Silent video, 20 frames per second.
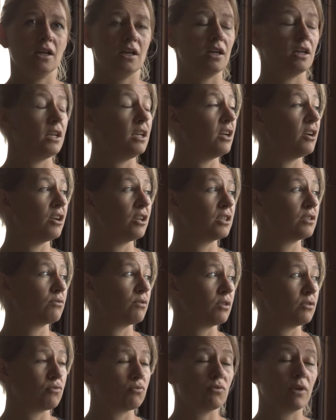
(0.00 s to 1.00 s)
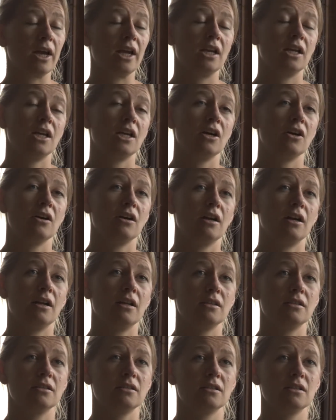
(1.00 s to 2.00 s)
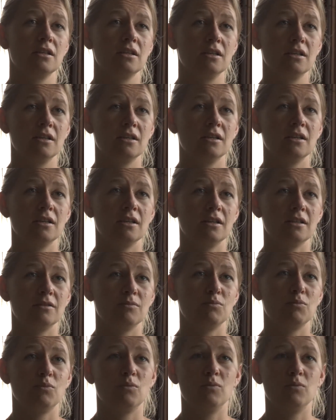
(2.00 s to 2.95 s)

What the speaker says: and here it's right here, and it's